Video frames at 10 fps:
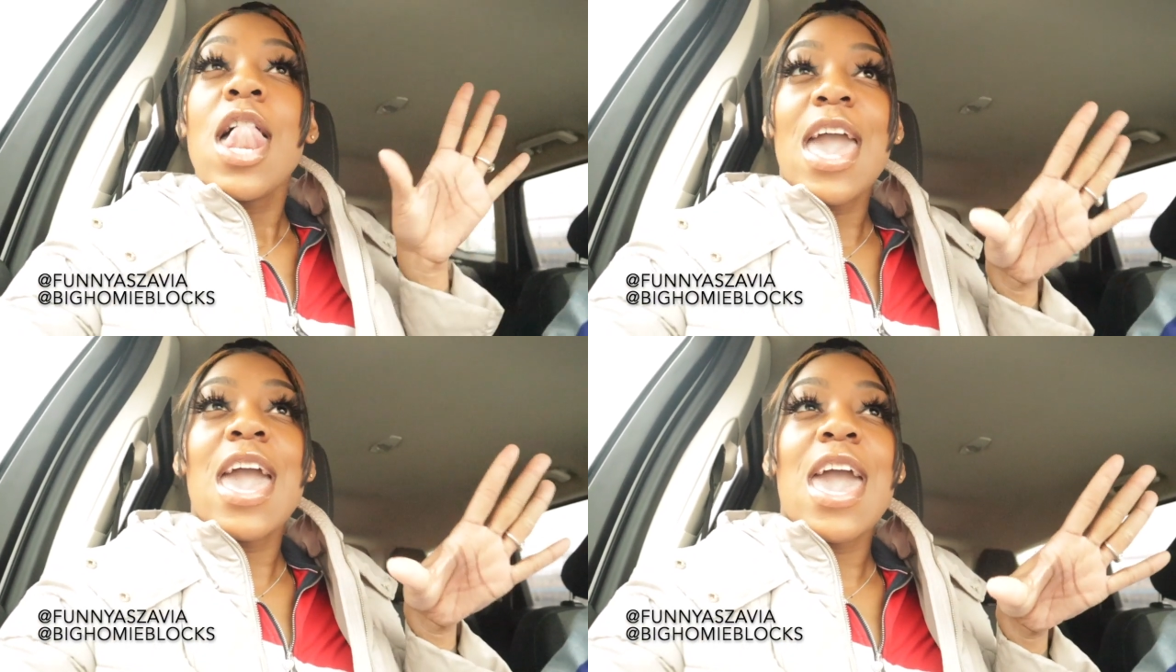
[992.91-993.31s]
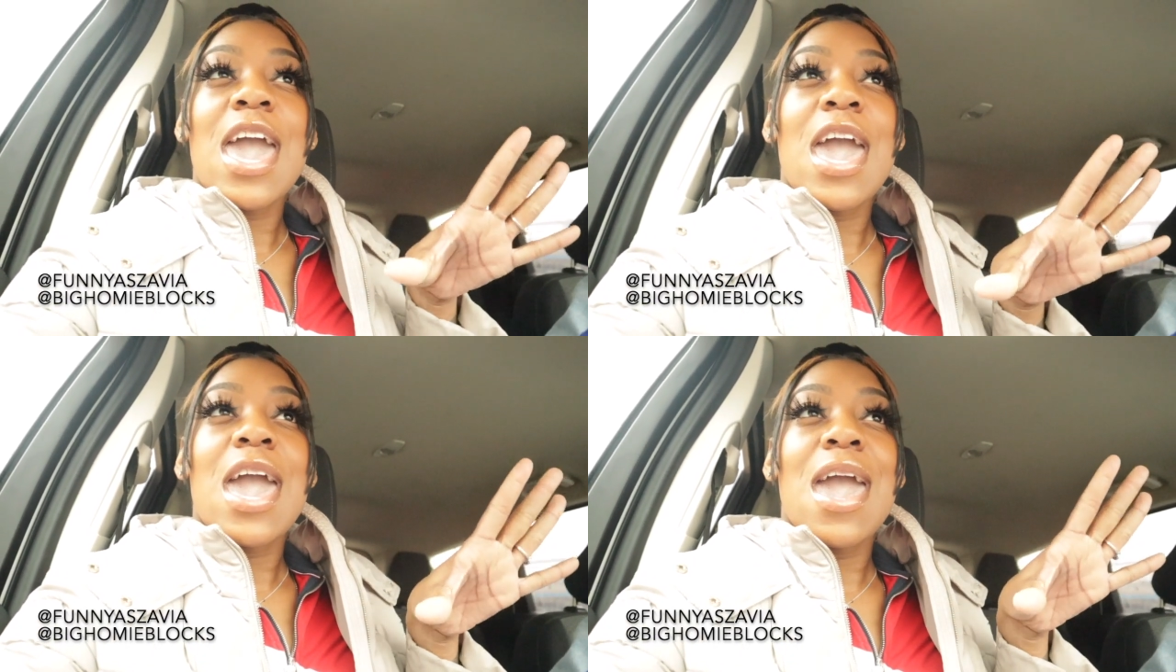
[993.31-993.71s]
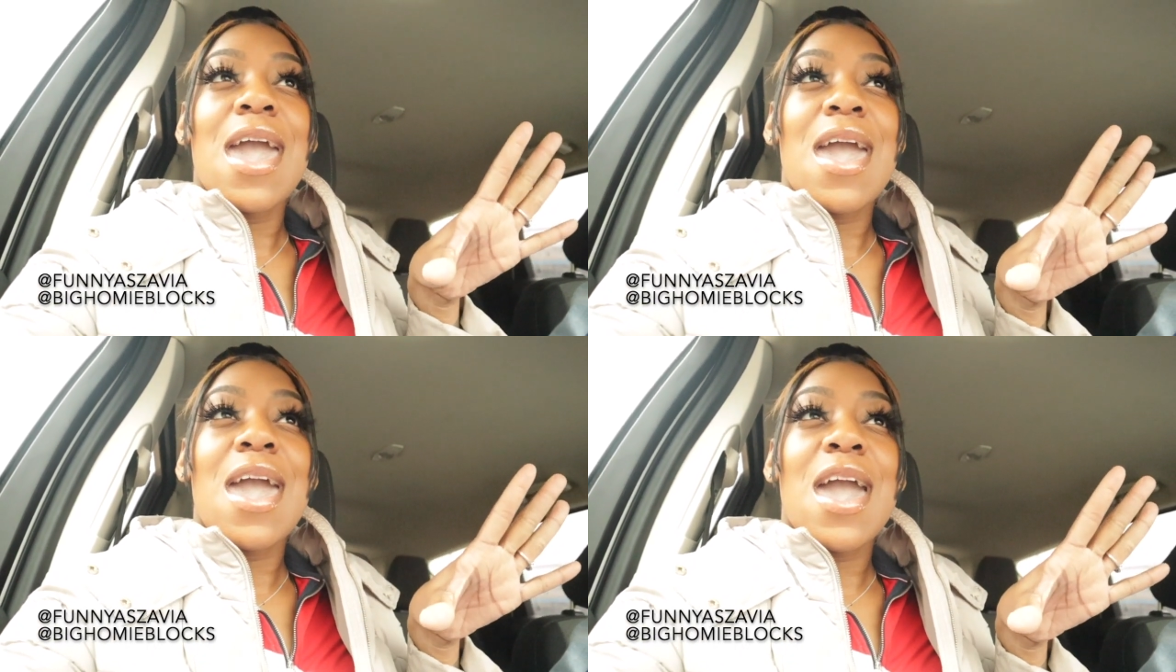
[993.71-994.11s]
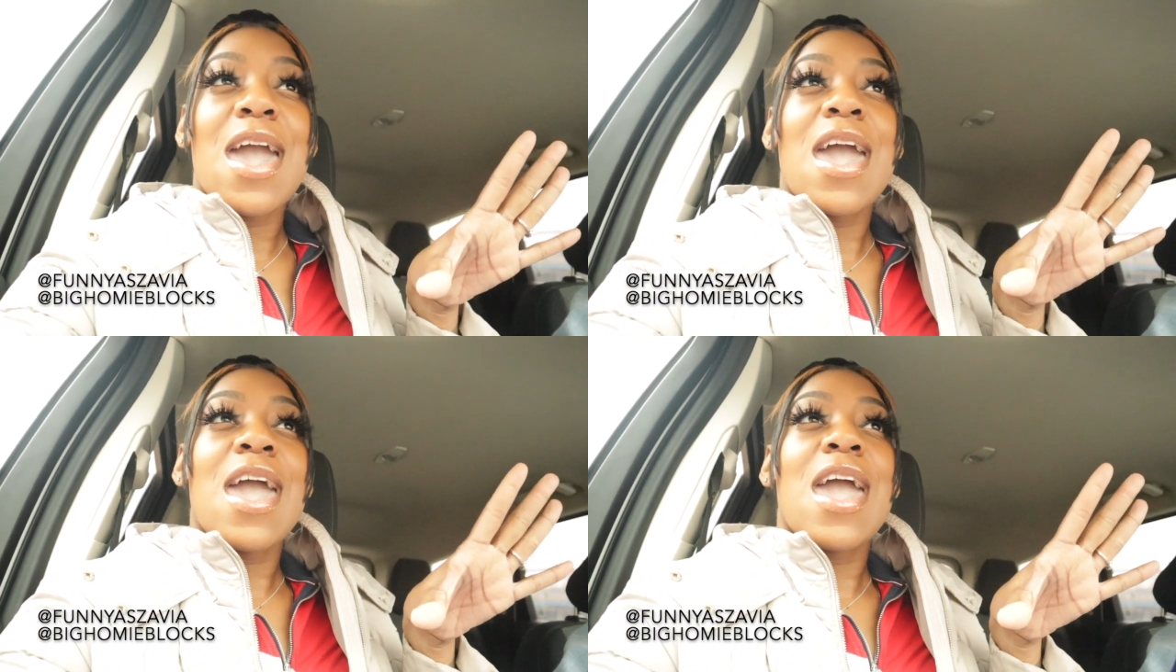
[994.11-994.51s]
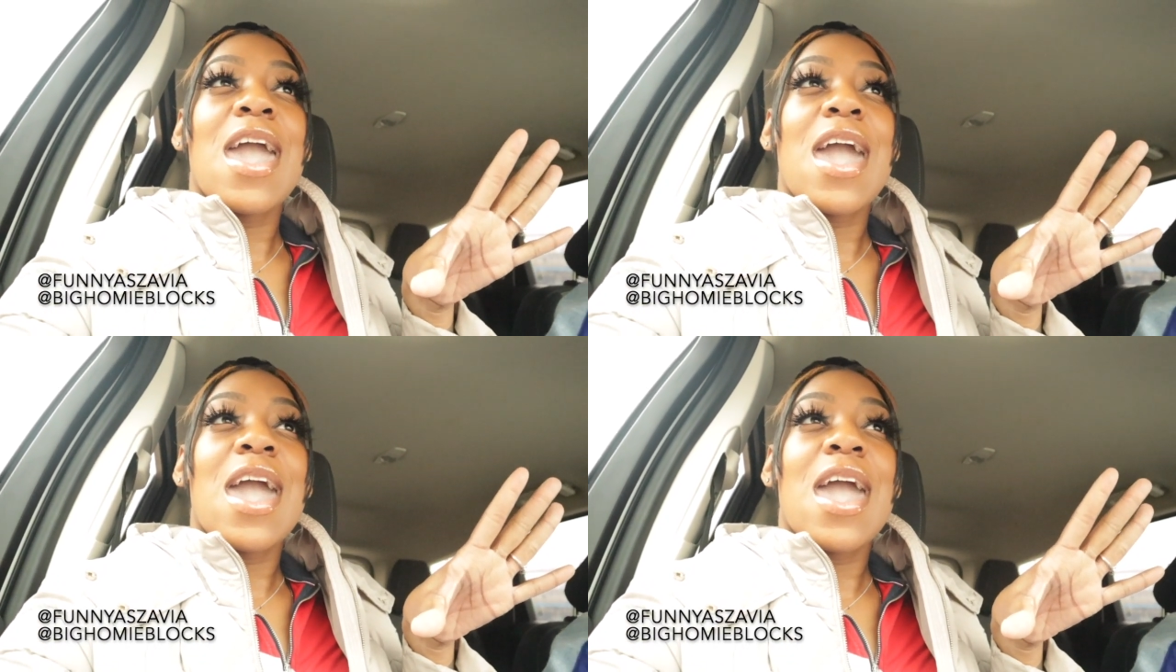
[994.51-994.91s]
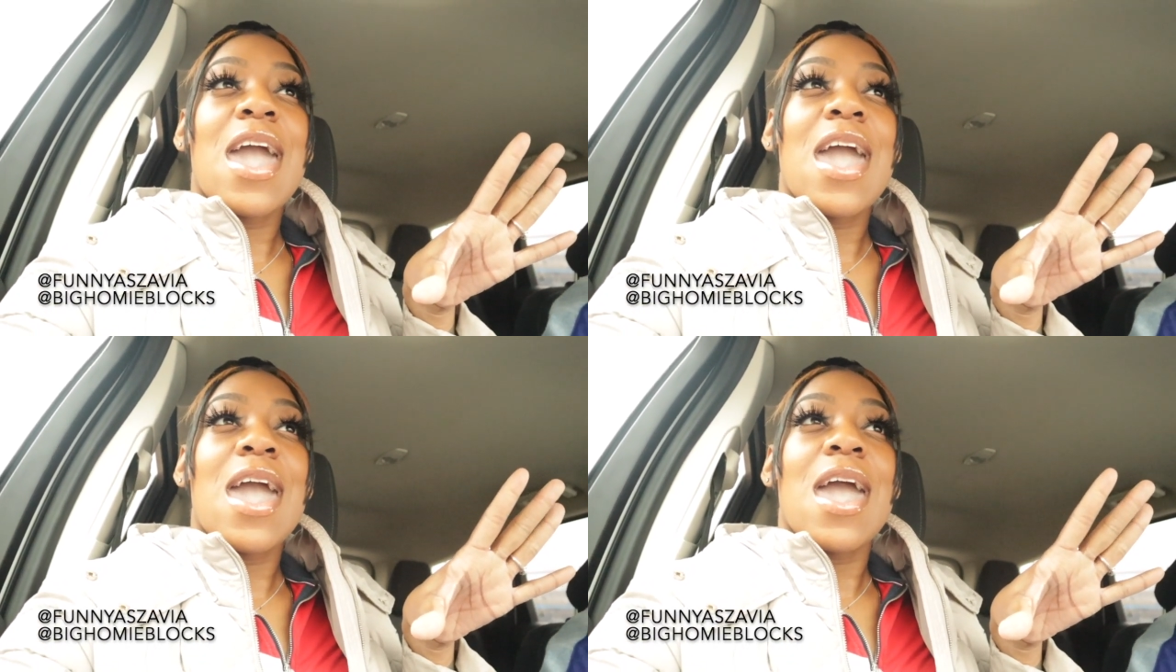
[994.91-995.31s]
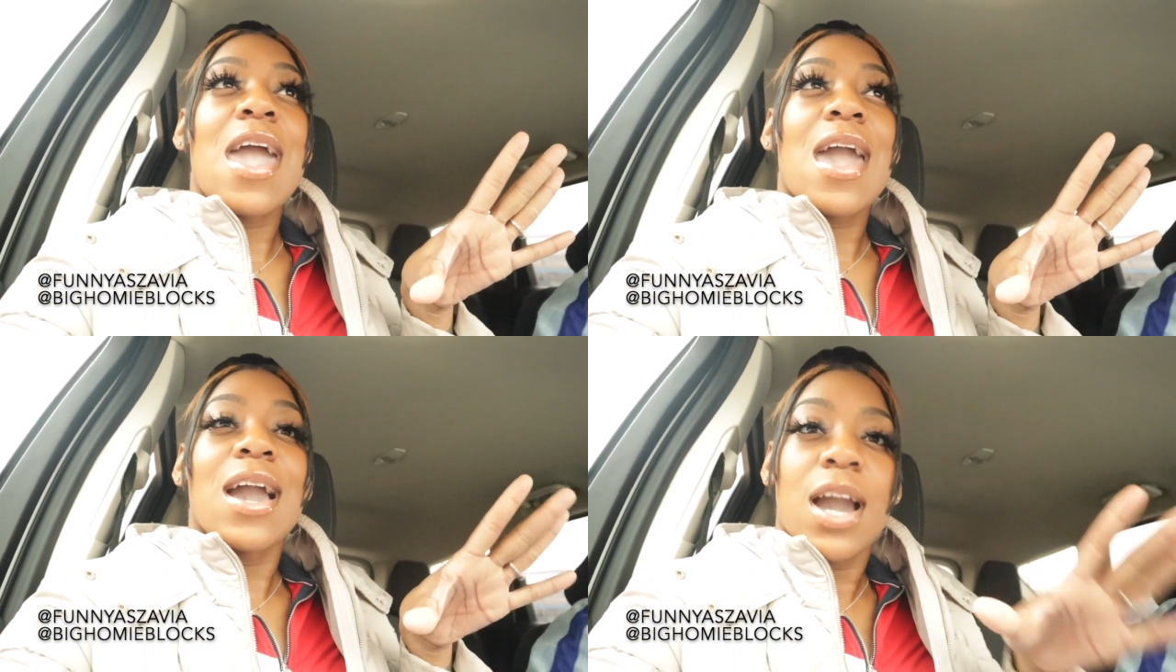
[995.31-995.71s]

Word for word: and